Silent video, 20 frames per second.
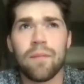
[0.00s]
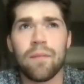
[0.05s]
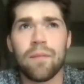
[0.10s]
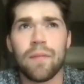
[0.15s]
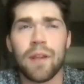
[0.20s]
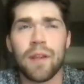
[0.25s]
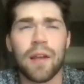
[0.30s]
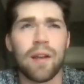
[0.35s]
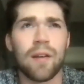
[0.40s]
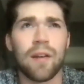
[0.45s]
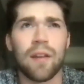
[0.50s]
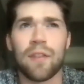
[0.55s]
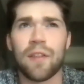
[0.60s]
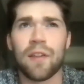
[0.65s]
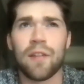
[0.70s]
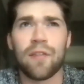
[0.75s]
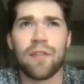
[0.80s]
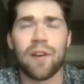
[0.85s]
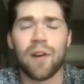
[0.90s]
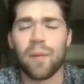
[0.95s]
yeah, I
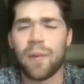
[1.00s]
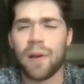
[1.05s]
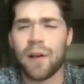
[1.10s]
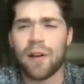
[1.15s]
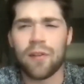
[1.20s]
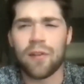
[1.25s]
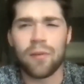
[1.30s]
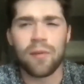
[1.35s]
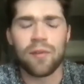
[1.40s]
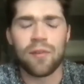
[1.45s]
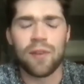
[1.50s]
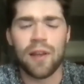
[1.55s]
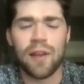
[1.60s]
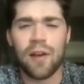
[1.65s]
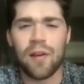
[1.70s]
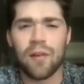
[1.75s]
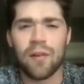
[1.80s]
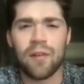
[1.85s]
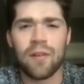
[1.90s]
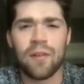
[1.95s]
think Fairbanks was
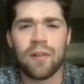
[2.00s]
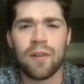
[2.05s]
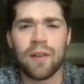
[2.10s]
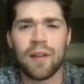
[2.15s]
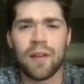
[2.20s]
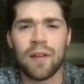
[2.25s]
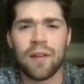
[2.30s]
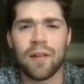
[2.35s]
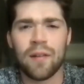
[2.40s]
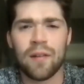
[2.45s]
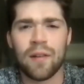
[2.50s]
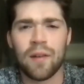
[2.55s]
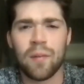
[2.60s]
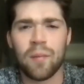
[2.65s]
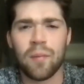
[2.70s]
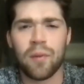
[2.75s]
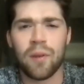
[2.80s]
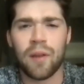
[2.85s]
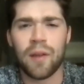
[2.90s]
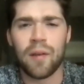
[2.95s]
down
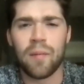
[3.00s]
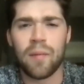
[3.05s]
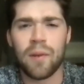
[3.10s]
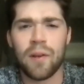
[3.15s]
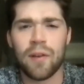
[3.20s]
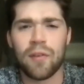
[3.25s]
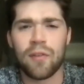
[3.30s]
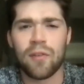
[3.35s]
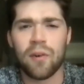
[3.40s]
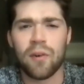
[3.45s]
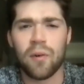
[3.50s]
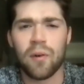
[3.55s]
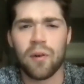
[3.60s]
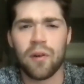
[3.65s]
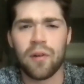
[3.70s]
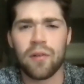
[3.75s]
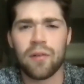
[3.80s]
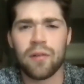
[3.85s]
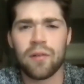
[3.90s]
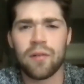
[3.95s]
in Blaine,
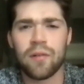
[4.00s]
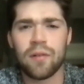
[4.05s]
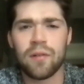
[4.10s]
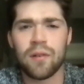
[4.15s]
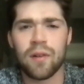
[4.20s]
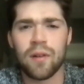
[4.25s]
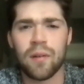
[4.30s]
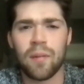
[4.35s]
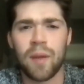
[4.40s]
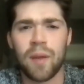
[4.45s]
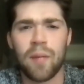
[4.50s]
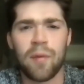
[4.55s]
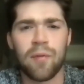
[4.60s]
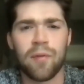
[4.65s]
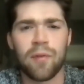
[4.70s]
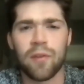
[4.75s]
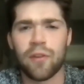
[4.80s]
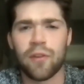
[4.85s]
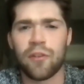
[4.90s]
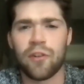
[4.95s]
Minnesota, maybe
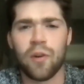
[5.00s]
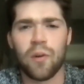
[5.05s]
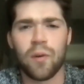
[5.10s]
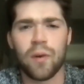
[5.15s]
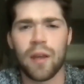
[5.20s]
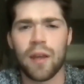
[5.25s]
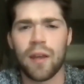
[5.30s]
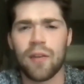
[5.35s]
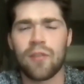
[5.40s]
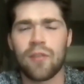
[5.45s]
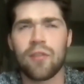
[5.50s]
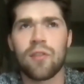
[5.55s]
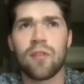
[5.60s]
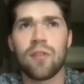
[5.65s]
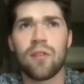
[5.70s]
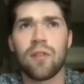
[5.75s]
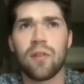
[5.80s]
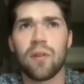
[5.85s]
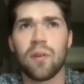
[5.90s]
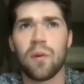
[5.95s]
for the showcase
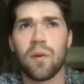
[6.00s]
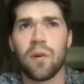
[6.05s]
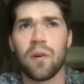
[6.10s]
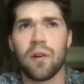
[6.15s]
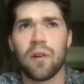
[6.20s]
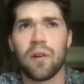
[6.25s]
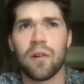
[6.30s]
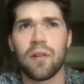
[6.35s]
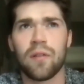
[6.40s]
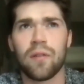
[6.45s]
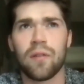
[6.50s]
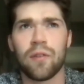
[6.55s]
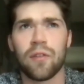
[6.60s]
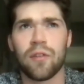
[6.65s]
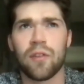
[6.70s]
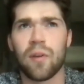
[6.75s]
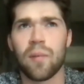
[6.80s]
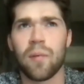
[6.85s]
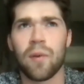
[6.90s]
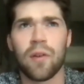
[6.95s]
or for
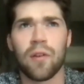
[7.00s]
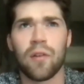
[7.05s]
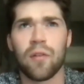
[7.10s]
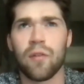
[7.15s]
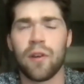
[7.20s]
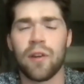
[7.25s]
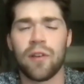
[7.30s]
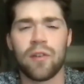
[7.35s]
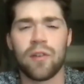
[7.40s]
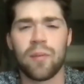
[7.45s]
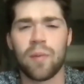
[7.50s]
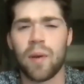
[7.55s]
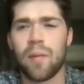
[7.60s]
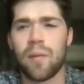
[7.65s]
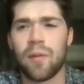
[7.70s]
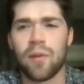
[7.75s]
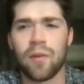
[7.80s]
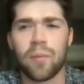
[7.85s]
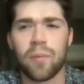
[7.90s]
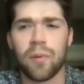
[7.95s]
some other reason.
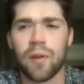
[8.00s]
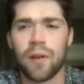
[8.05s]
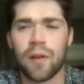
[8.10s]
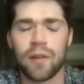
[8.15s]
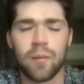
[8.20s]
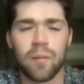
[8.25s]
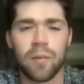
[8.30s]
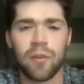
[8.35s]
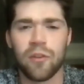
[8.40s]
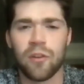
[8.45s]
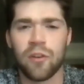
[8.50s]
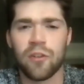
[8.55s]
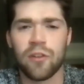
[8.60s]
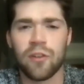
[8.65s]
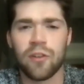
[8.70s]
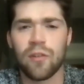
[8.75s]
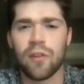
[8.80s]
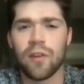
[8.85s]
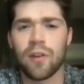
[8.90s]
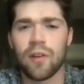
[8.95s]
Maybe they're playing the
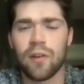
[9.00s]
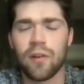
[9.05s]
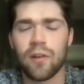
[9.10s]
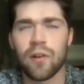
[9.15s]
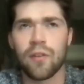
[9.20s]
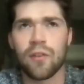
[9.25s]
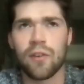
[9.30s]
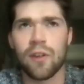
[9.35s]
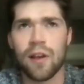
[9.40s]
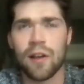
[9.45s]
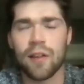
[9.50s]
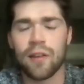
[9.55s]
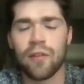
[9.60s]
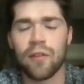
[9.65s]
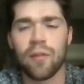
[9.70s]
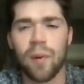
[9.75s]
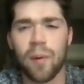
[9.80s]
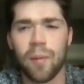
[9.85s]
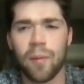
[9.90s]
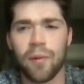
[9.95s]
Magicians. I don't exactly
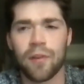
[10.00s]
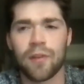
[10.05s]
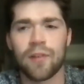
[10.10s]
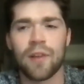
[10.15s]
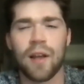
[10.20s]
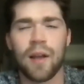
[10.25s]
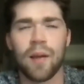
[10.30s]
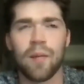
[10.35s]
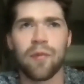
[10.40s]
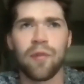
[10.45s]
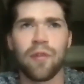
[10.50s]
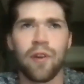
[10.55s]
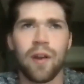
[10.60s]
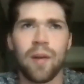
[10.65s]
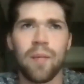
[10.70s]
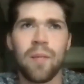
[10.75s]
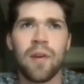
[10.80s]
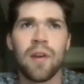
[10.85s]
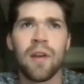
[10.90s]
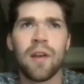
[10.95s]
remember the time frame.